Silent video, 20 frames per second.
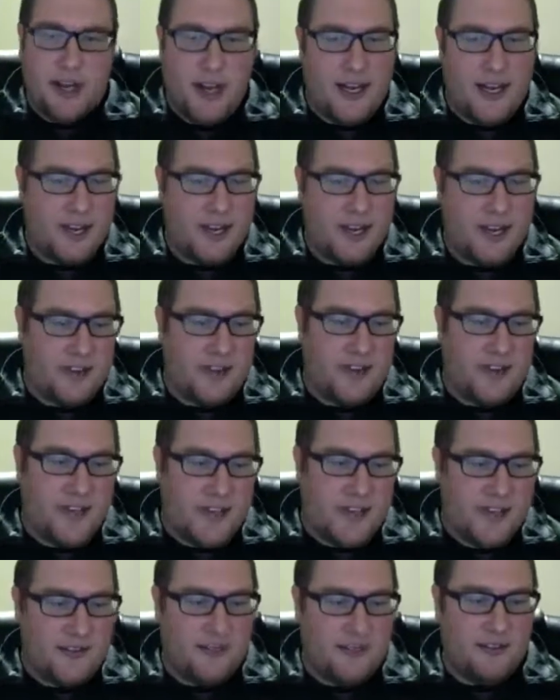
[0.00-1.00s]
And I think
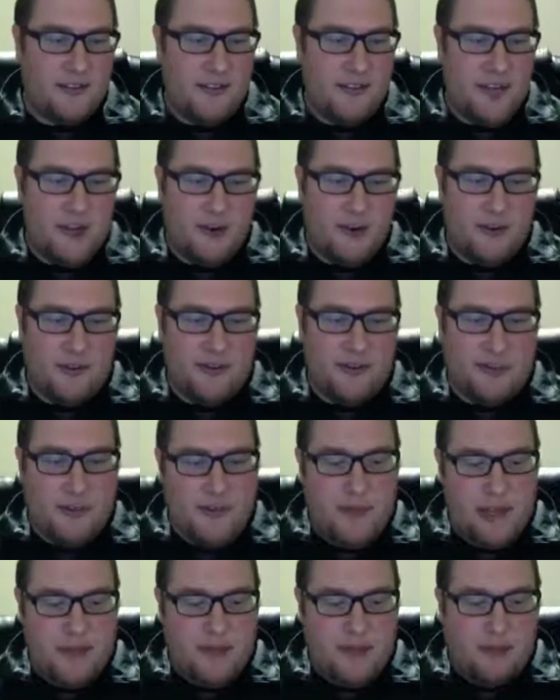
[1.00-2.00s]
that's what's going
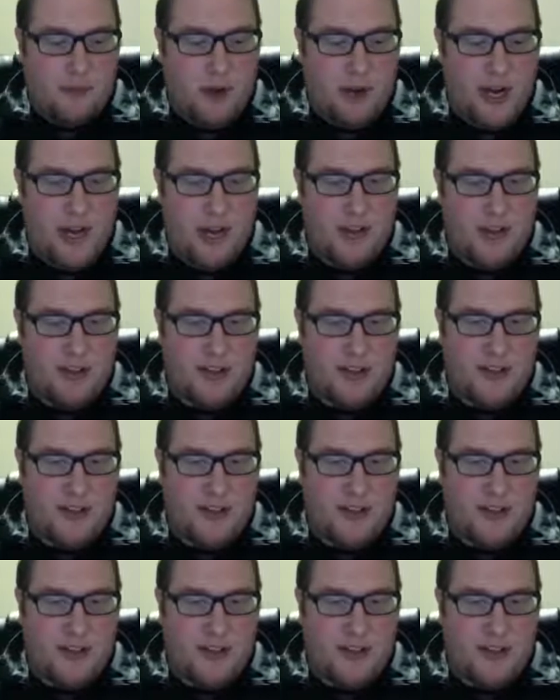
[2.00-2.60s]
to make this brand